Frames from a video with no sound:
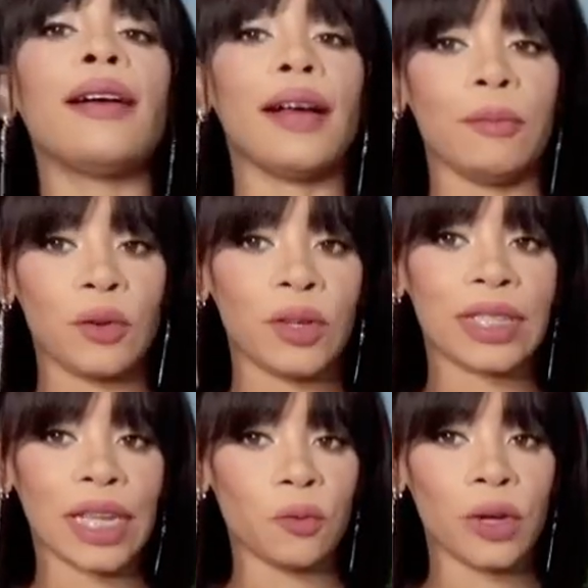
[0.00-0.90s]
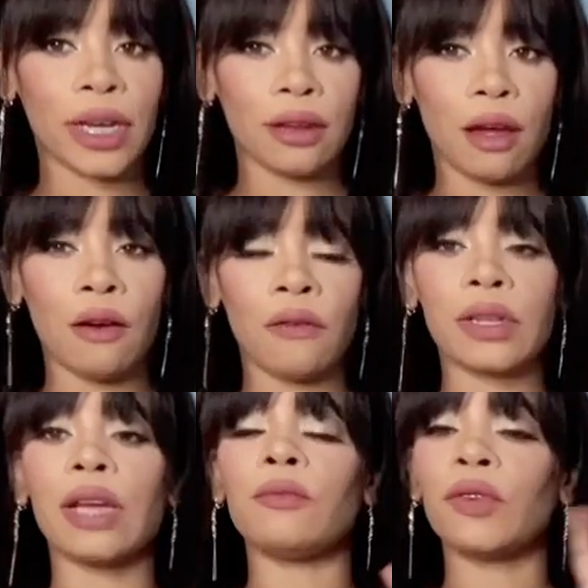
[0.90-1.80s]
I'm going to start working out.
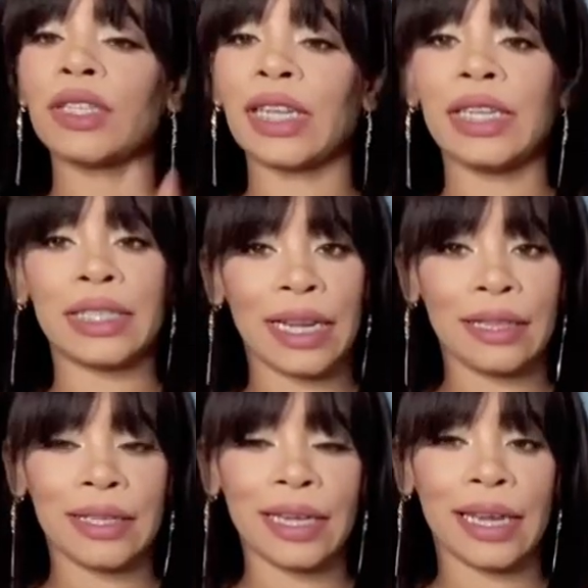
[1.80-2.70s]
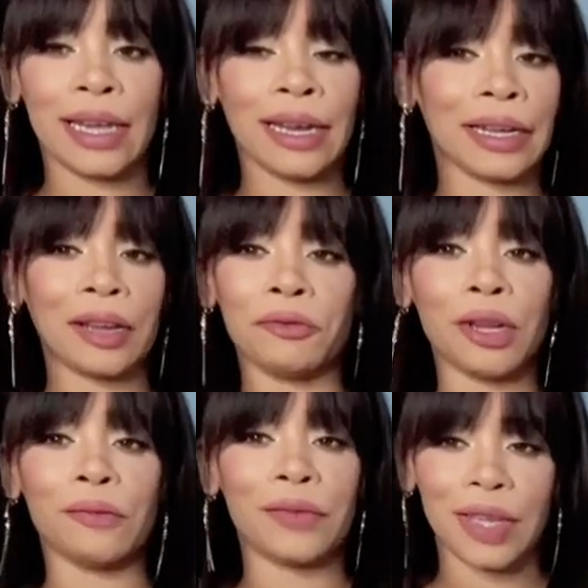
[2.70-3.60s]
I'm going to start eating healthy again and get rid
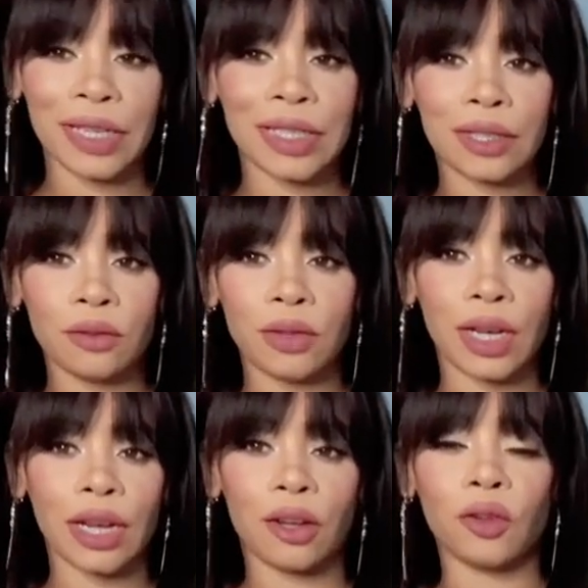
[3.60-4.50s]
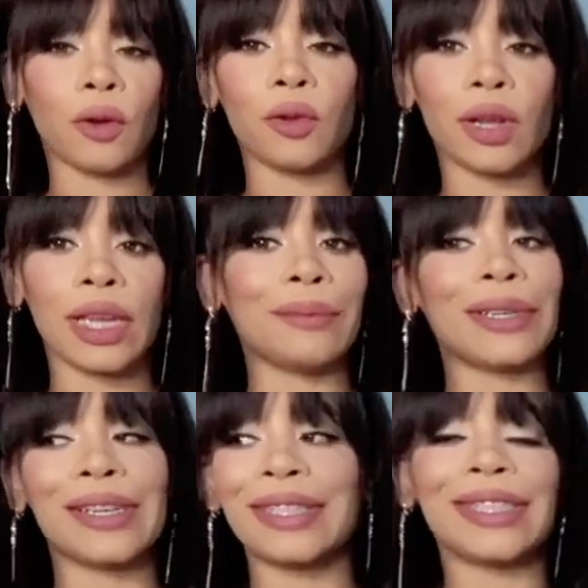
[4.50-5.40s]
of this that I got going on here
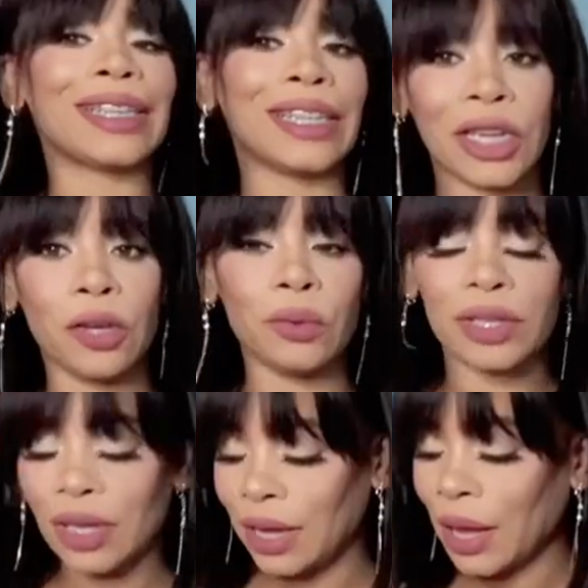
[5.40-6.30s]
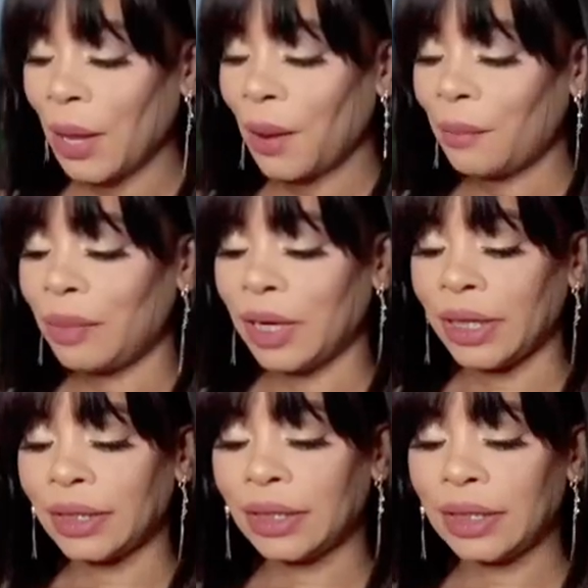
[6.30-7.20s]
because it's in cute.
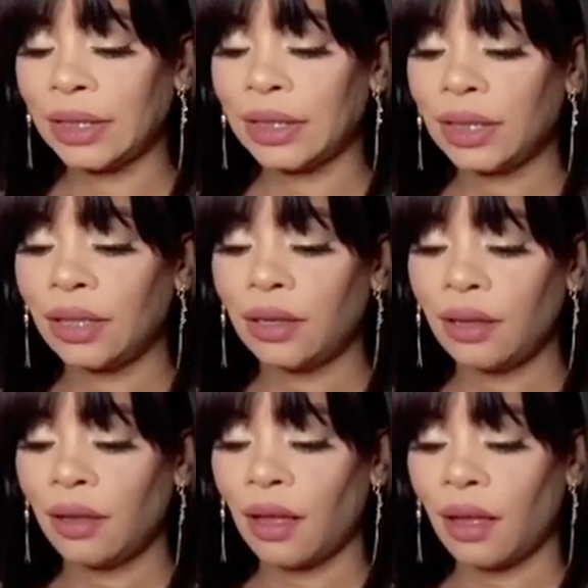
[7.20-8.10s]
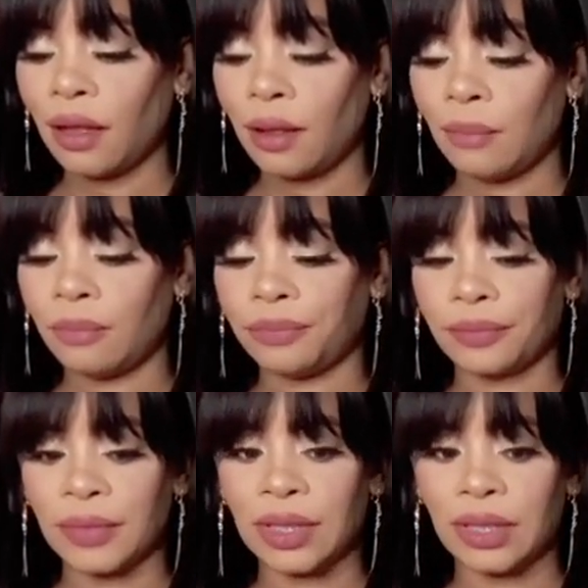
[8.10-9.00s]
But I
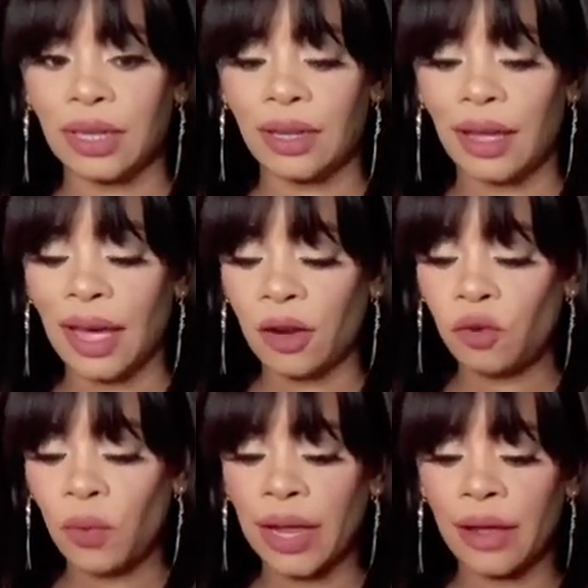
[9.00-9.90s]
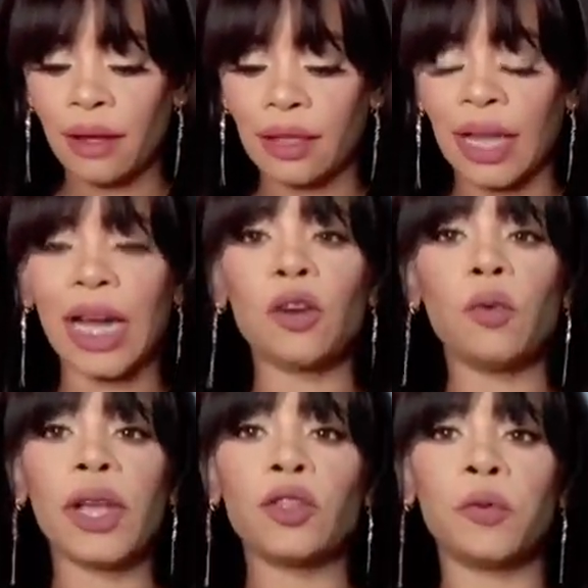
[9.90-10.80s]
don't
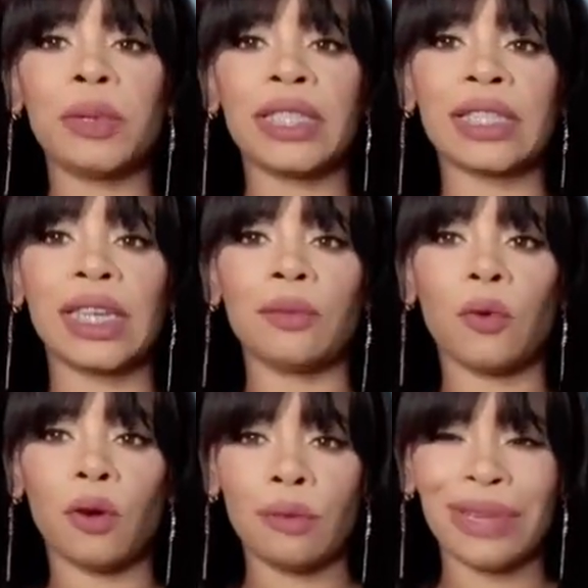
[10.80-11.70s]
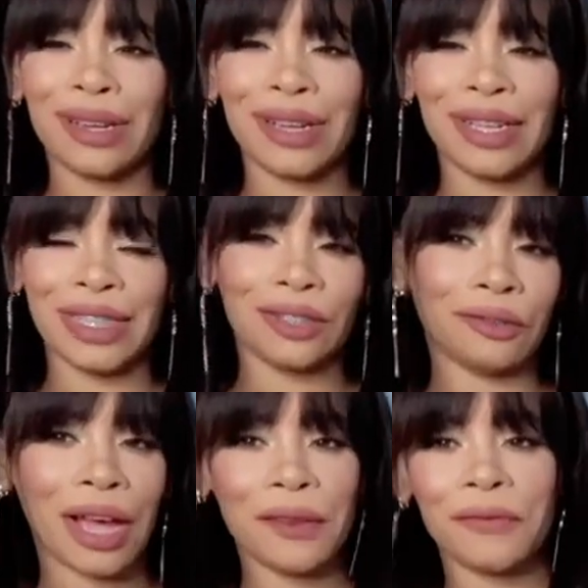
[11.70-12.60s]
wear two pieces anymore because, you know,
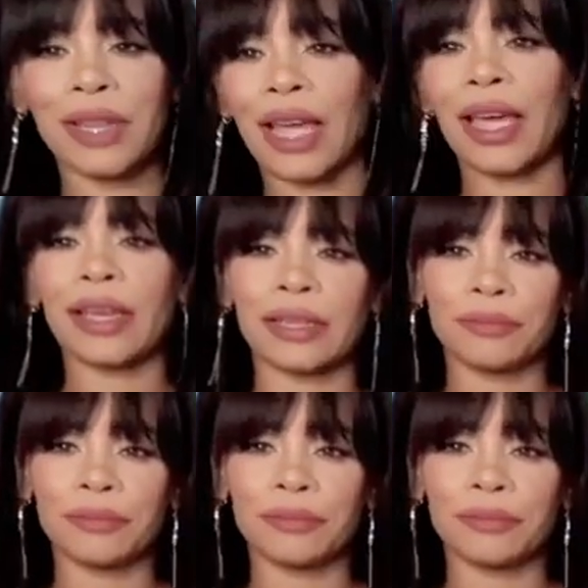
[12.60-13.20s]
I feel as